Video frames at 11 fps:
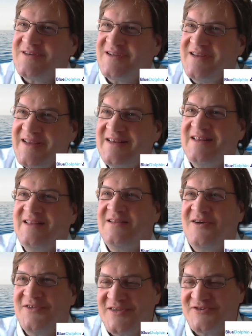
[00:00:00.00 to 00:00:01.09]
a little
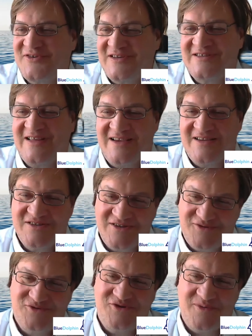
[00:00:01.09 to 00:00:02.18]
on the translation
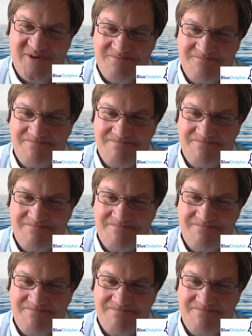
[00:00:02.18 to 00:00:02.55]
into German.